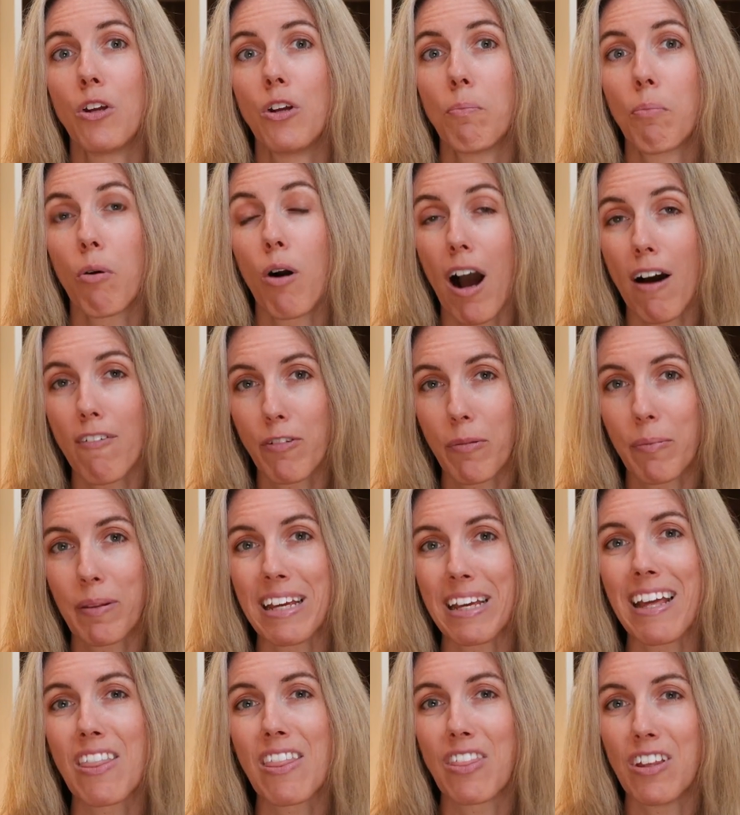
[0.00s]

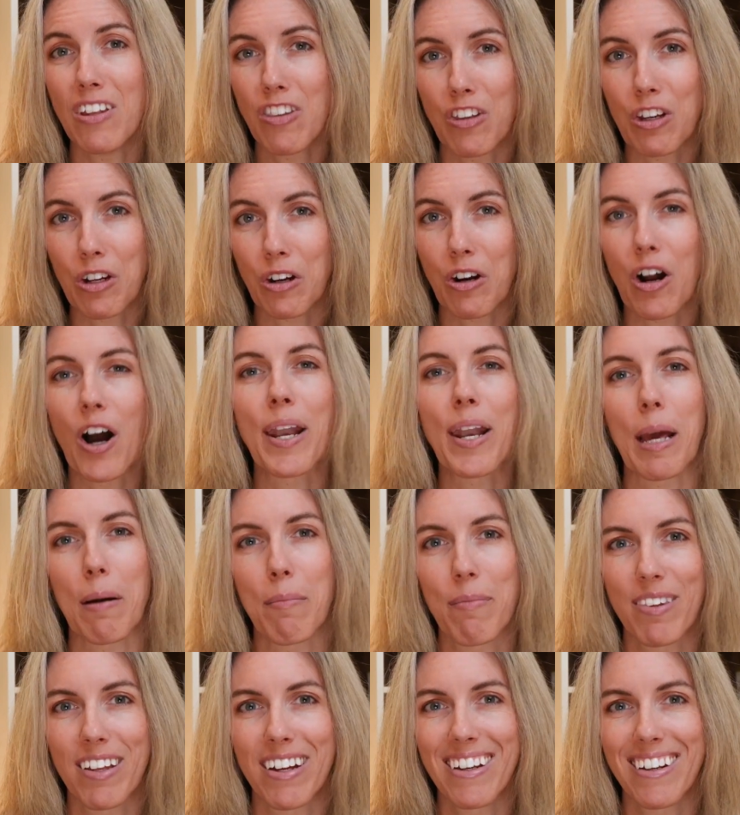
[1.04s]
profitably this year on
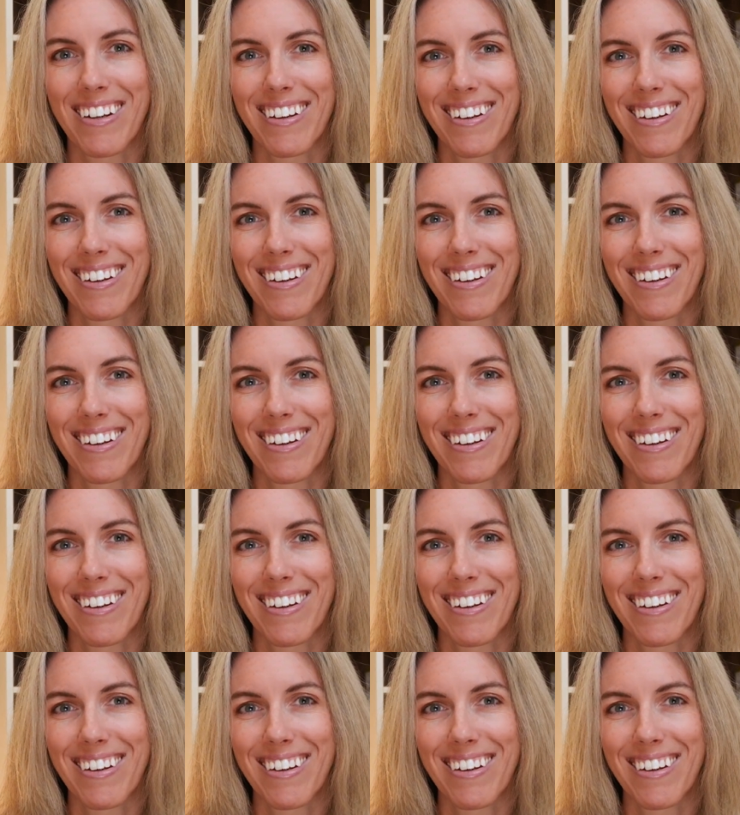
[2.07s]
Amazon.